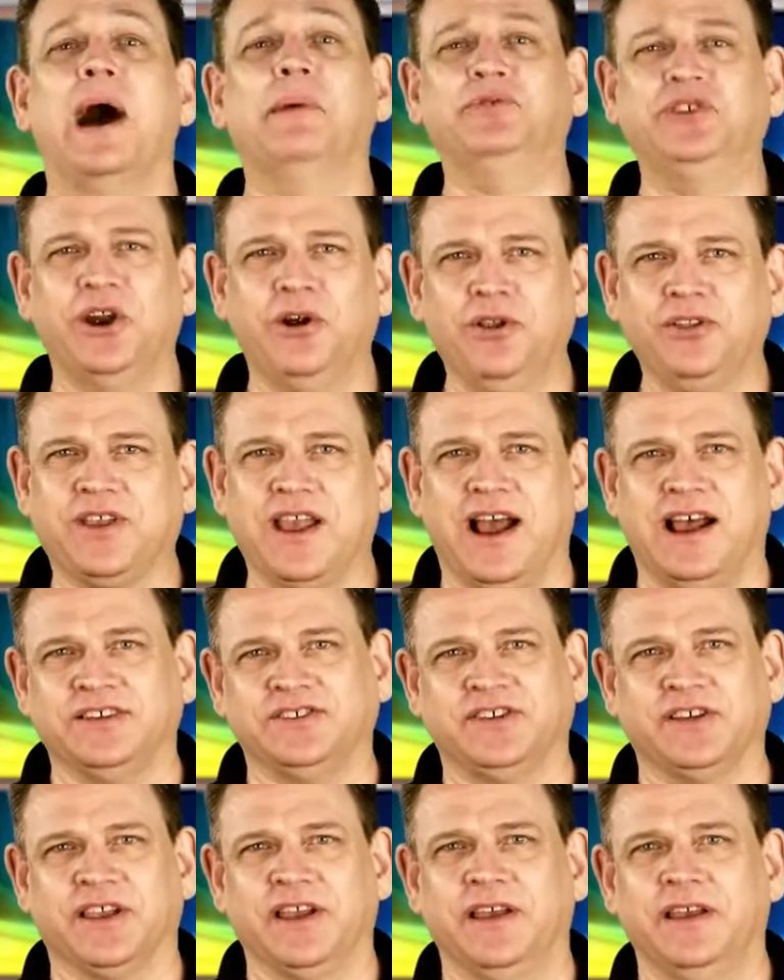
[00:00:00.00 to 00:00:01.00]
I'm Gerald
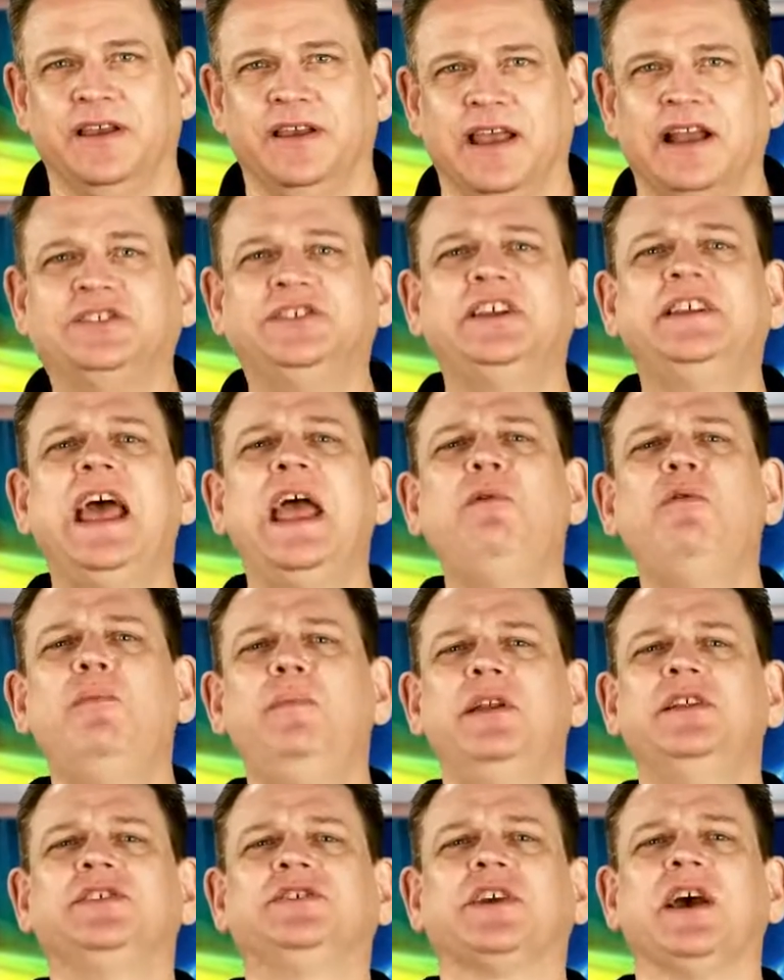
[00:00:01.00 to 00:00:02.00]
Kostica, and today we'll
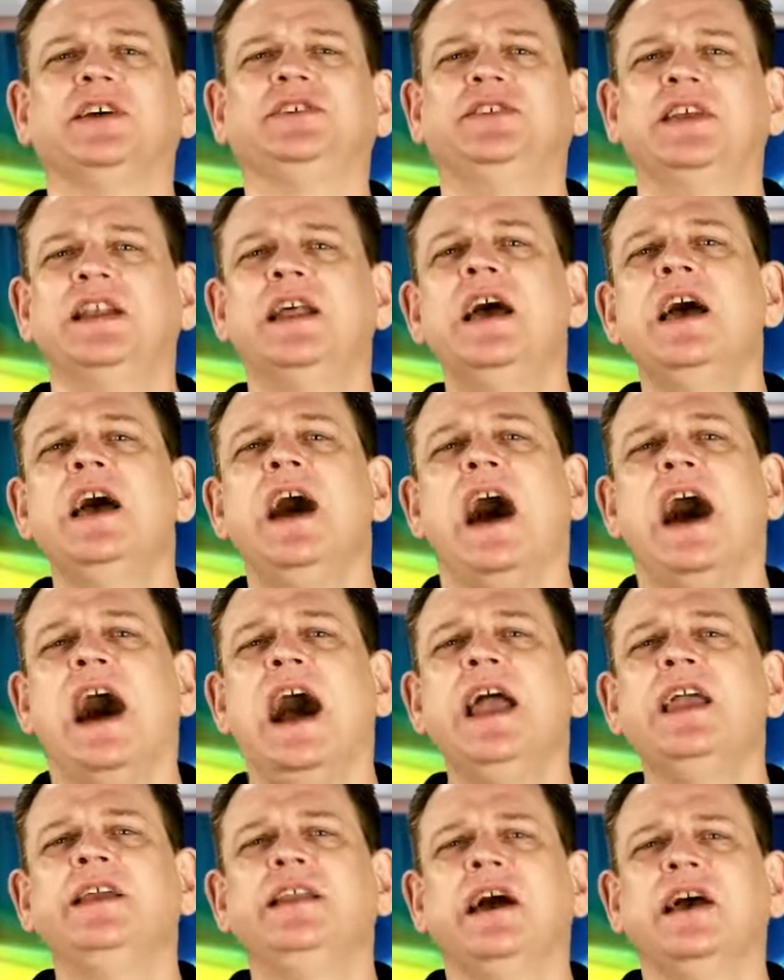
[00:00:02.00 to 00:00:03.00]
be discussing
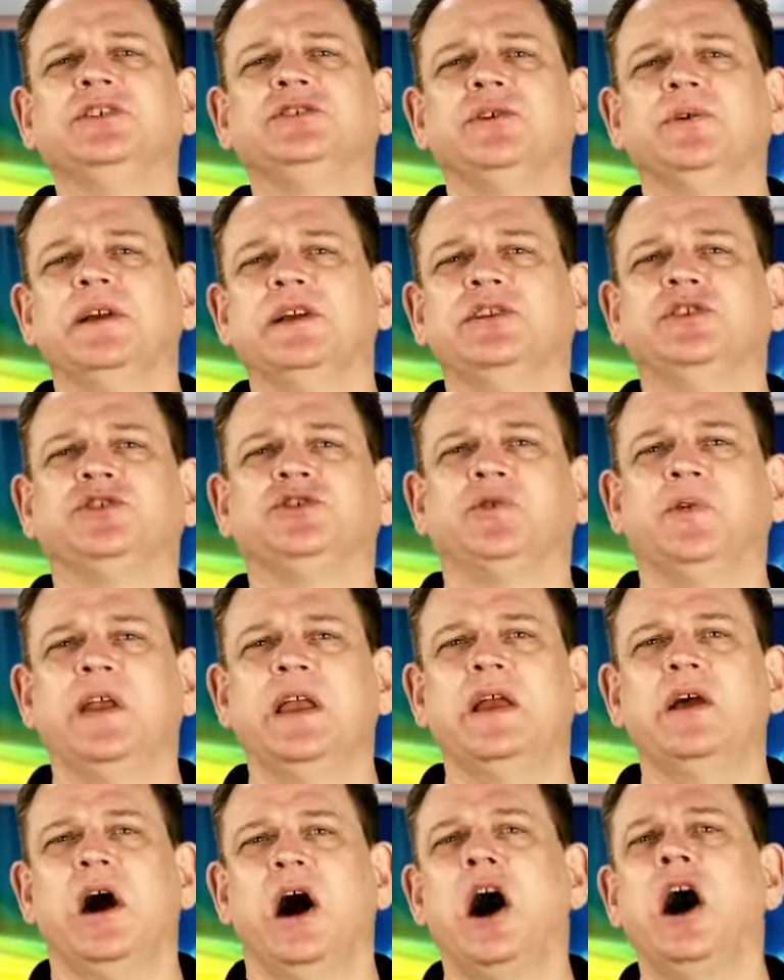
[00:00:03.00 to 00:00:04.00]
ionizer
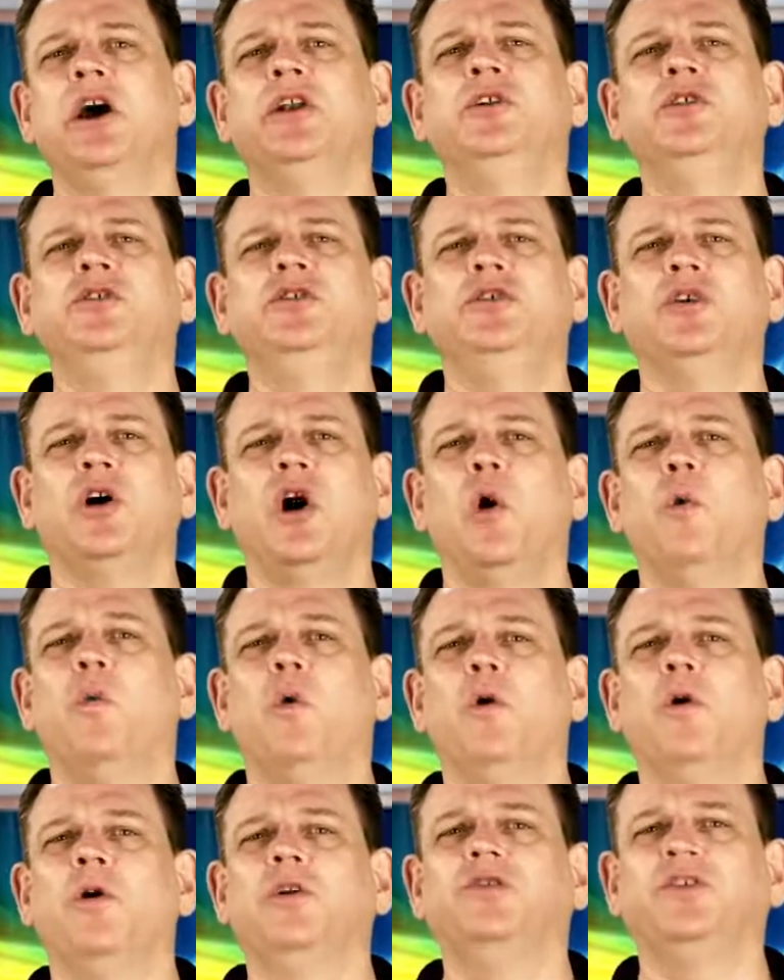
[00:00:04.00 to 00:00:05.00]
industry honors,
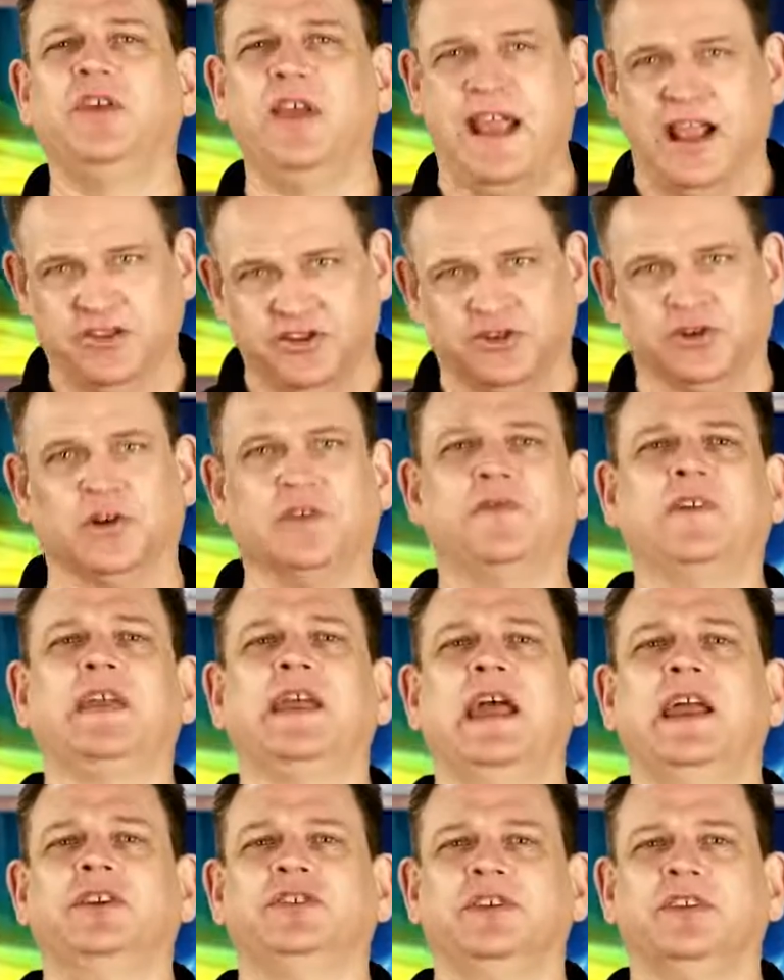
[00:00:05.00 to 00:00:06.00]
awards, and
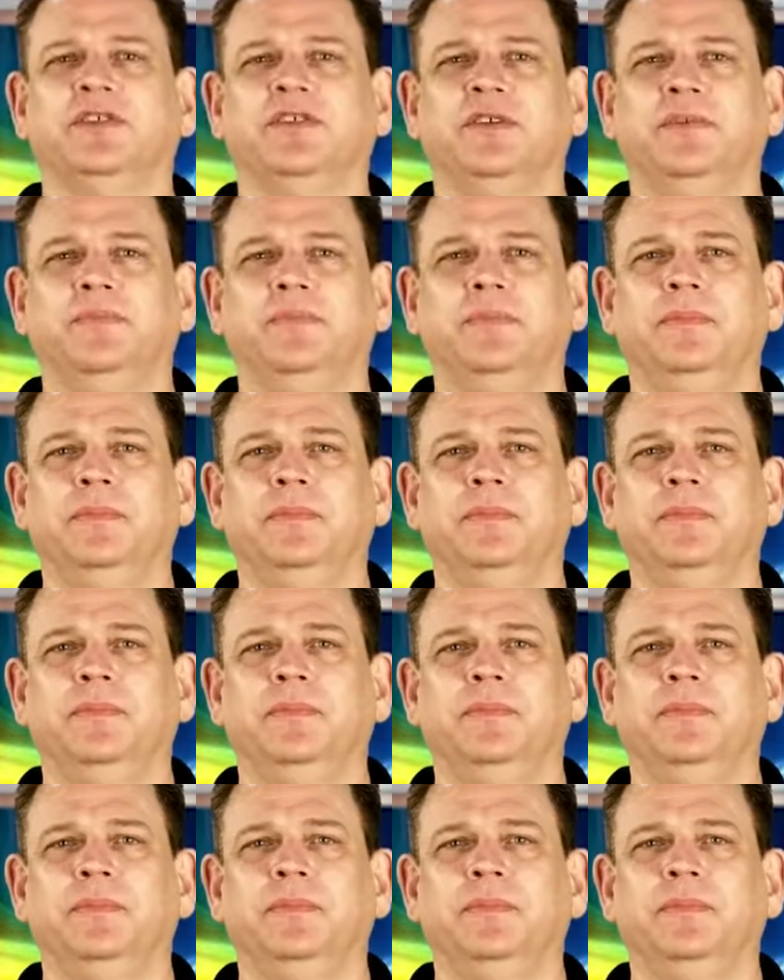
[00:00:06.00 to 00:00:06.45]
certifications.